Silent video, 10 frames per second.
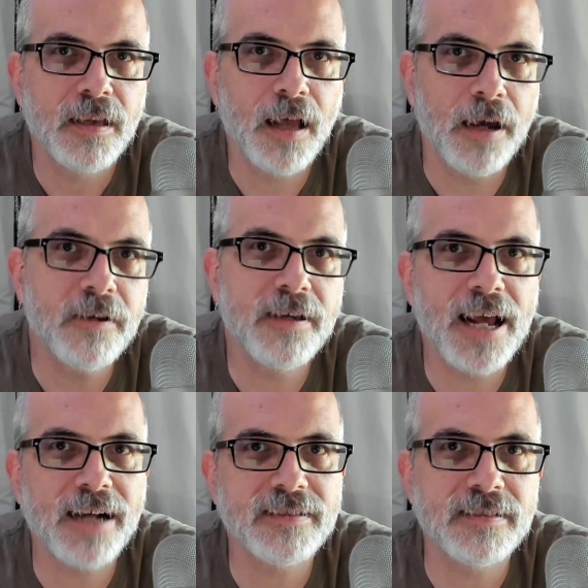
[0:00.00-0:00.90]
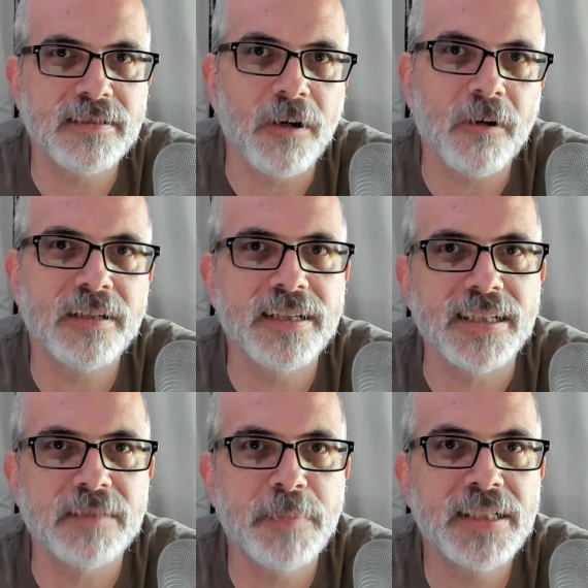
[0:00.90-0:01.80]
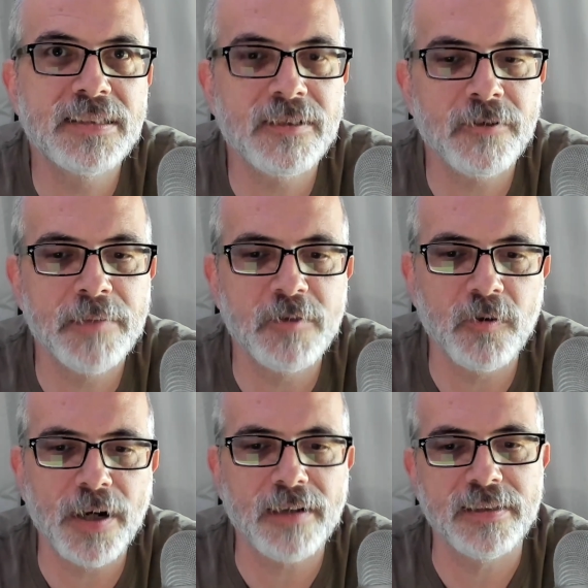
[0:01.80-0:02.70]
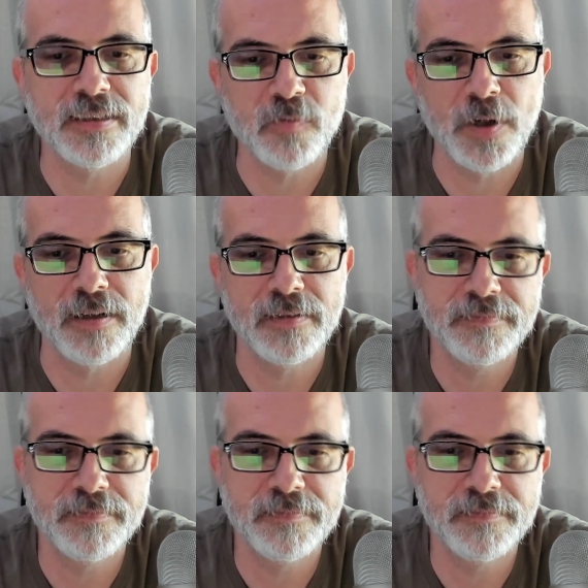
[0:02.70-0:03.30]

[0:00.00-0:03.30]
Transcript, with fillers: and you can access the RTSP stream directly as well.